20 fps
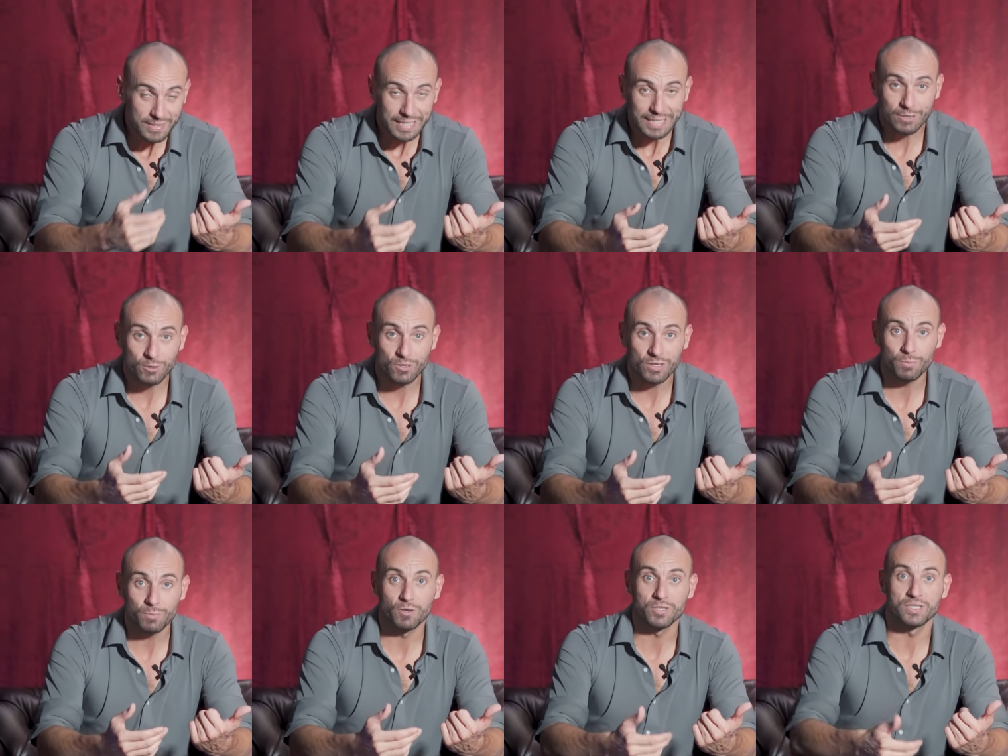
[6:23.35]
you're
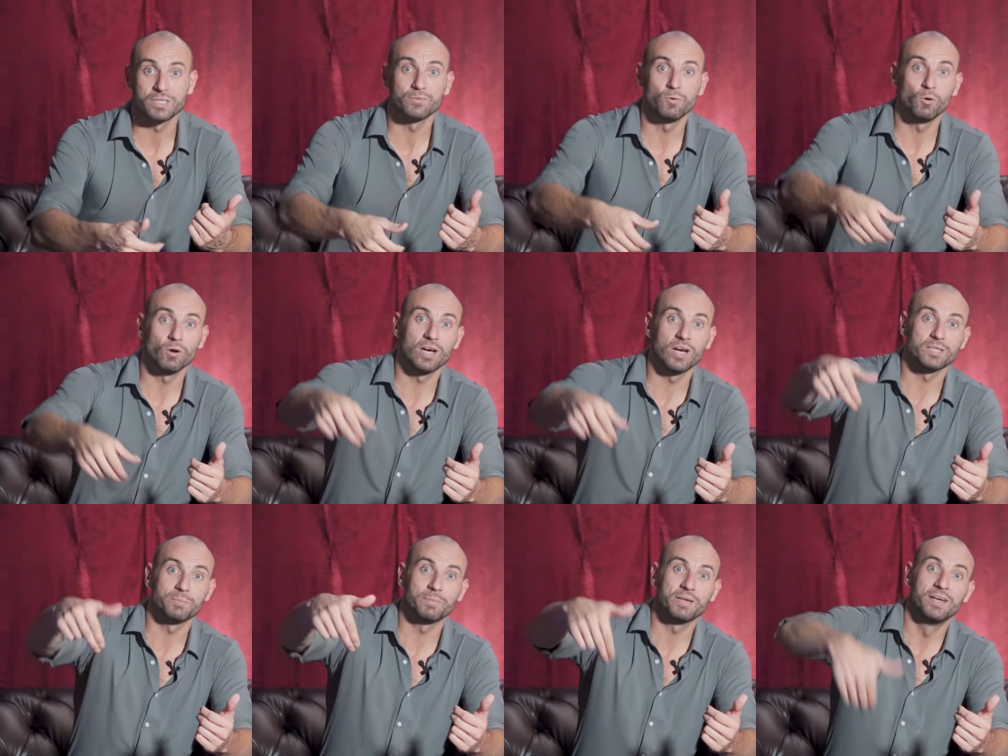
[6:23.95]
in the process of
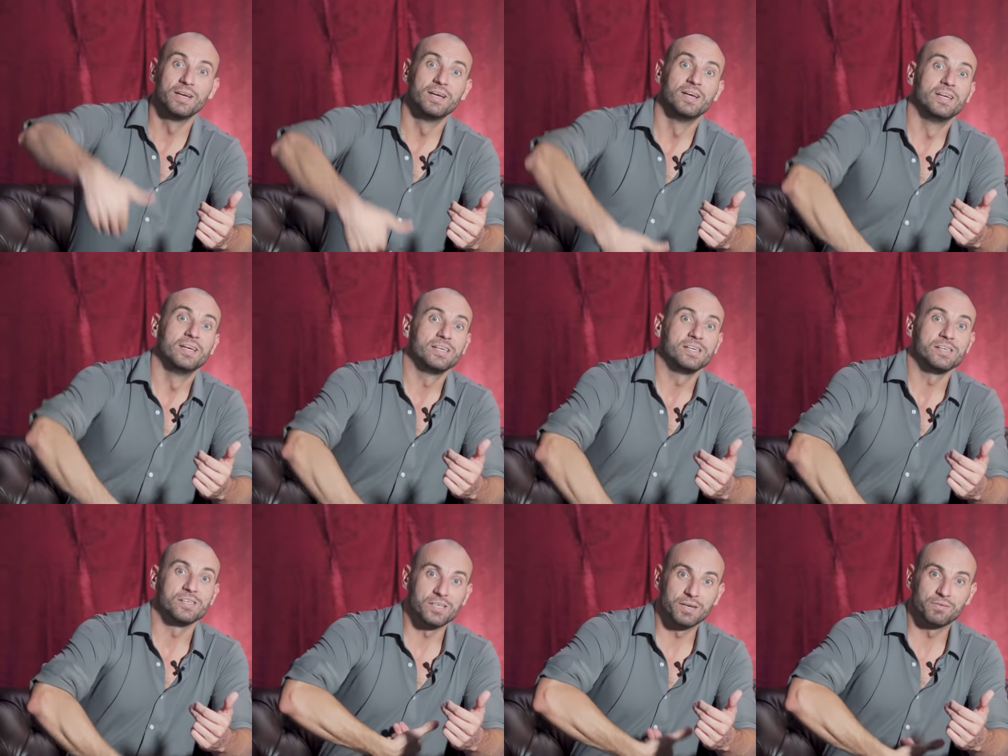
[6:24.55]
orgasming,
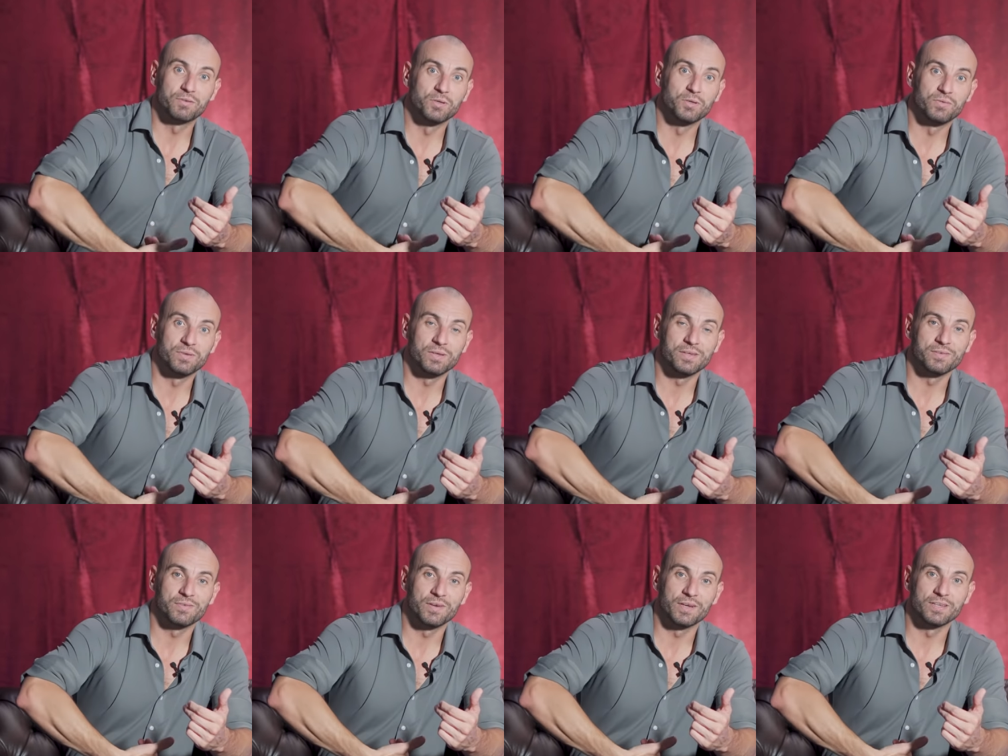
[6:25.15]
you shove two
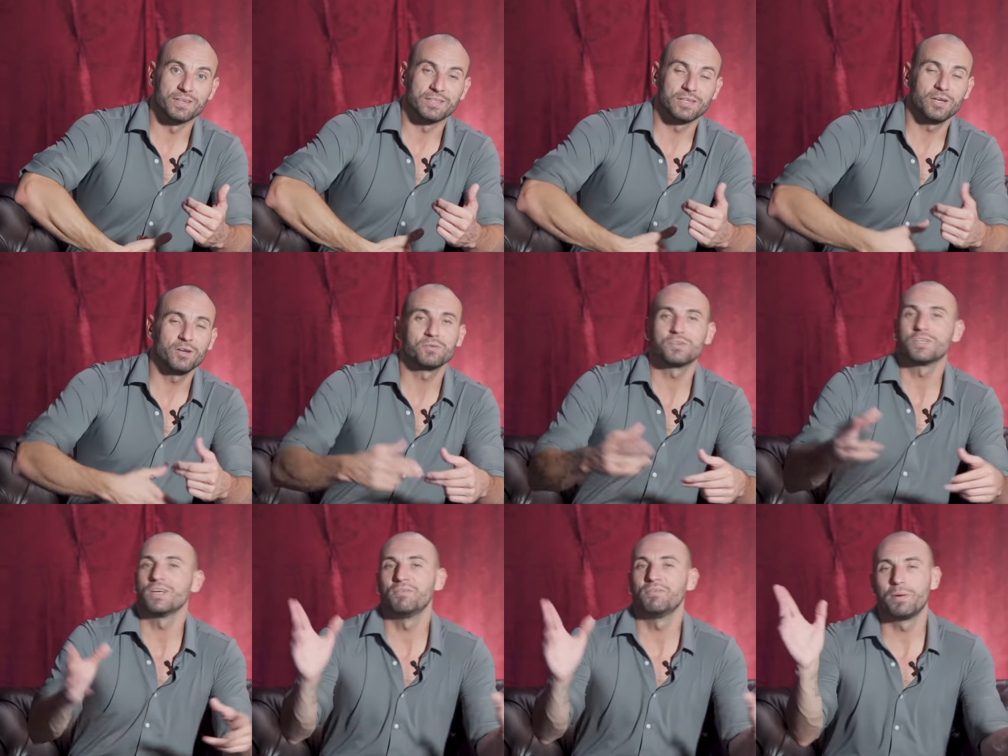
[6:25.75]
fingers, you
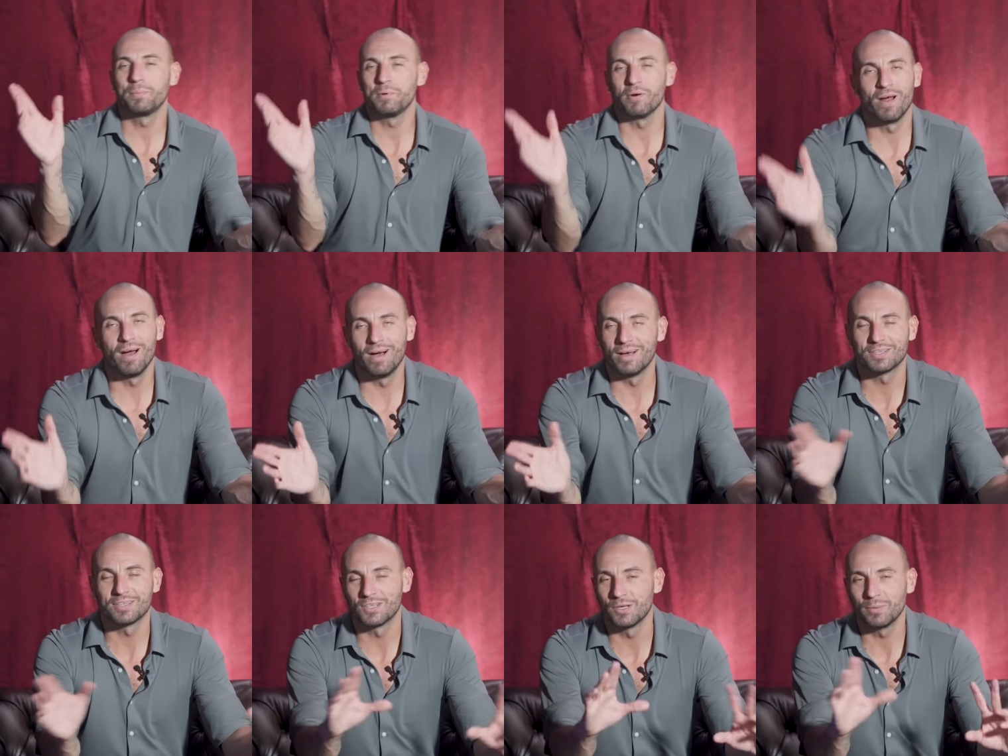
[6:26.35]
don't shove them up your
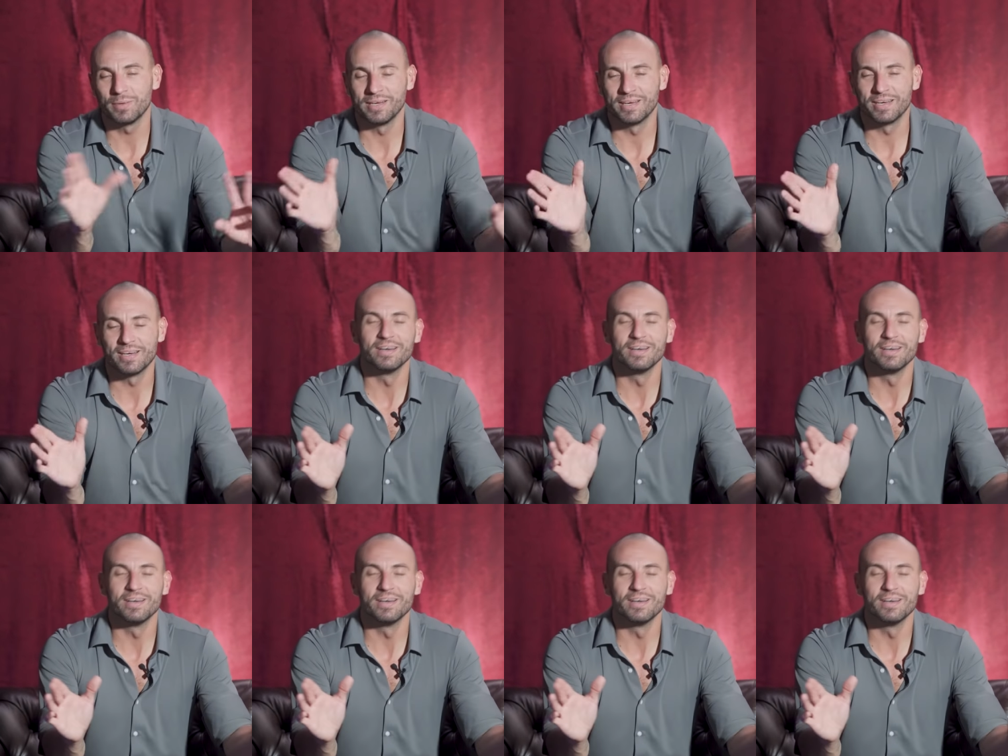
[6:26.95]
ass, don't be an